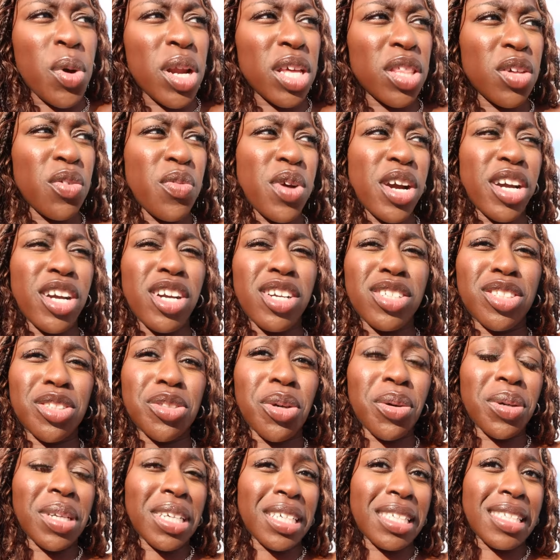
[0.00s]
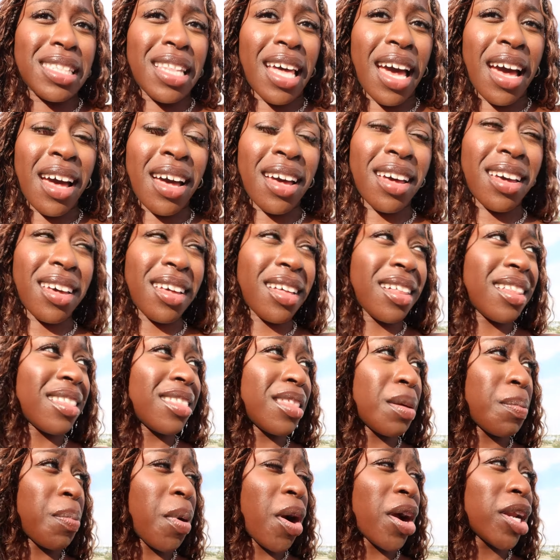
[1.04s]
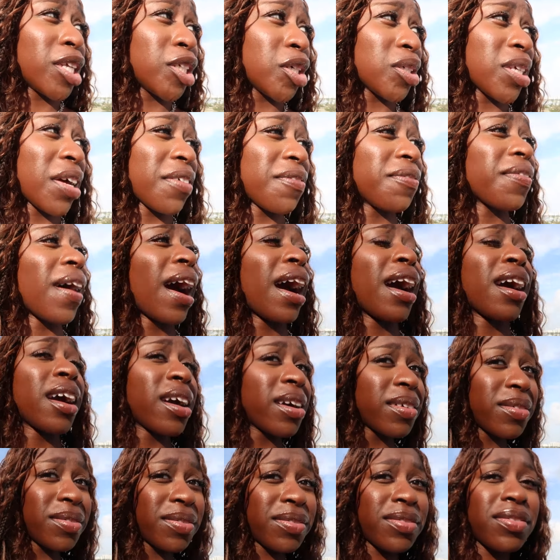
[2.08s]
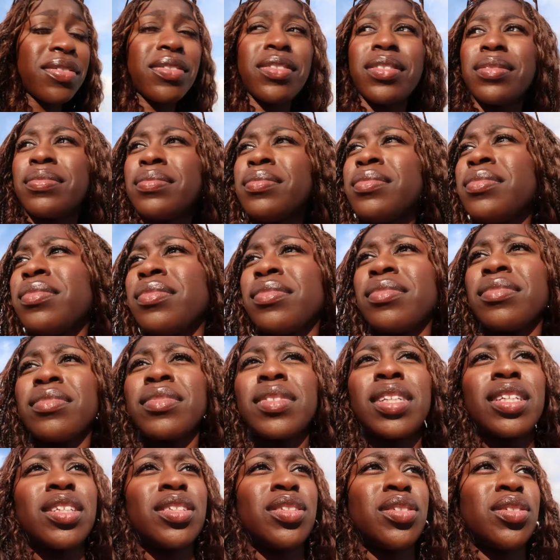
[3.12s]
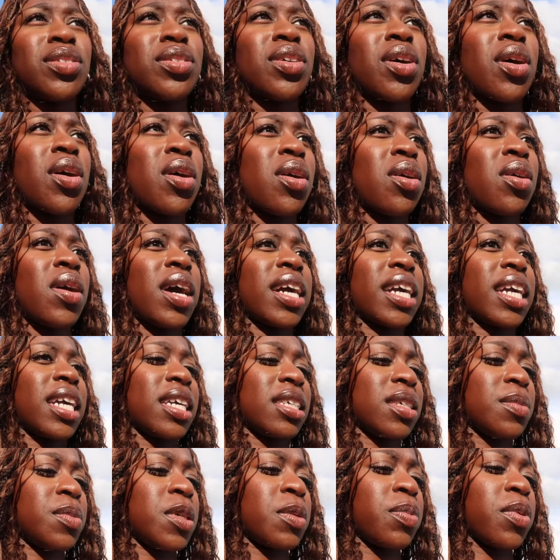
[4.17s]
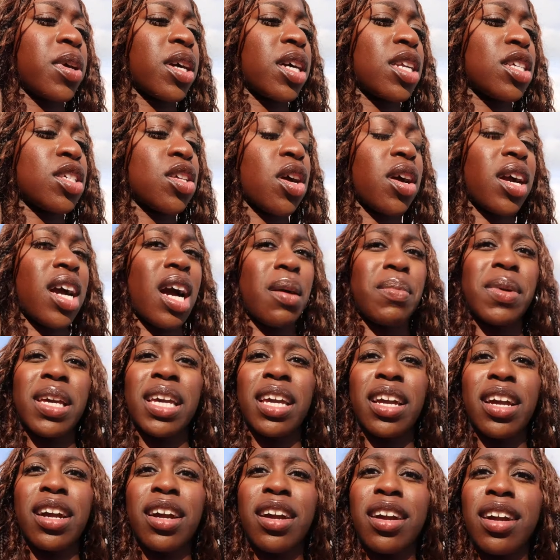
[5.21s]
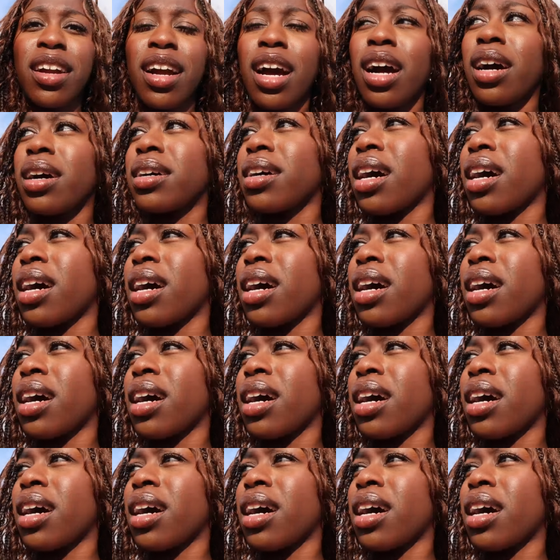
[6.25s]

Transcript: one of the workers told us that the party starts at 5 so I guess people are gonna start coming here, uh,